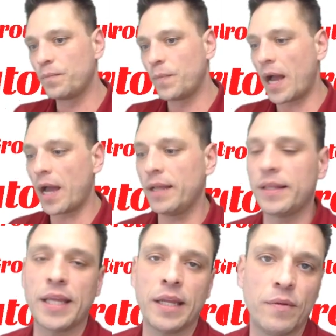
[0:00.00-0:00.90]
it
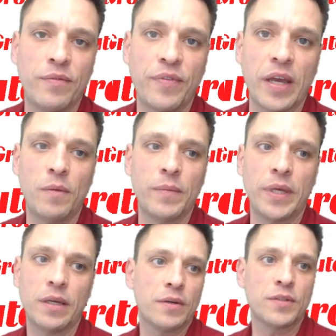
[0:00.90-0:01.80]
didn't fail me.
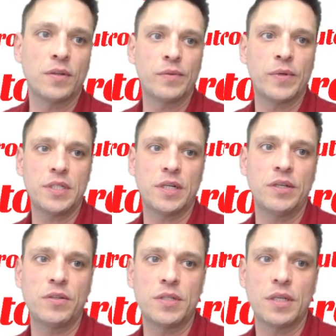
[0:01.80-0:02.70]
It was only when I started
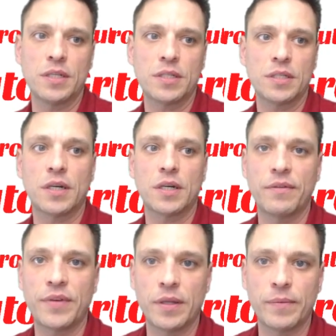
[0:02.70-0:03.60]
using this it started
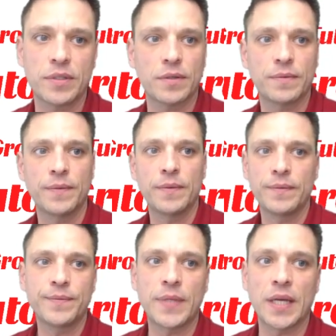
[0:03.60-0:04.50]
failing me. So
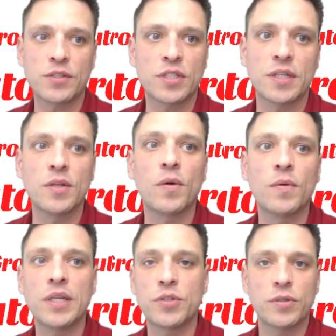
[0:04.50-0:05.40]
that's just a known
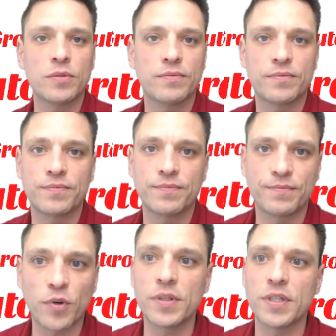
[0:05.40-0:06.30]
issue
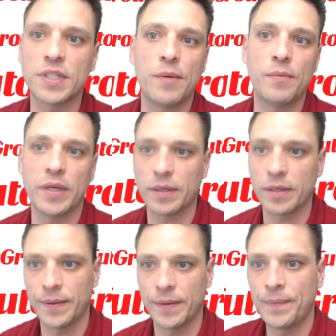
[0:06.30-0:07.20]
for the time being.
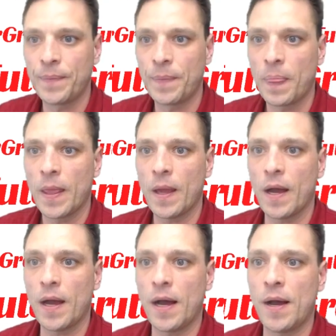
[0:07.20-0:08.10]

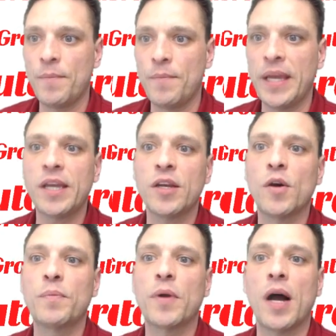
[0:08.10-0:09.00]
Making your
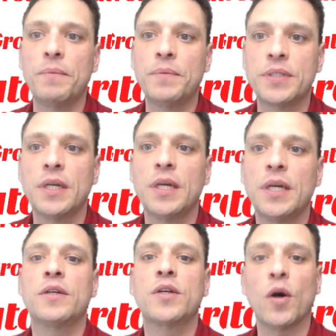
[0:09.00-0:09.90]
own props,
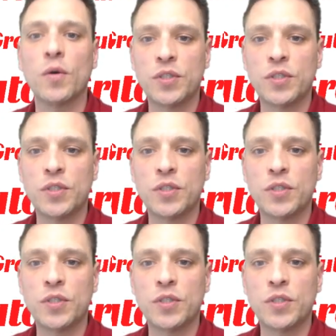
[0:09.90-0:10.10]
go to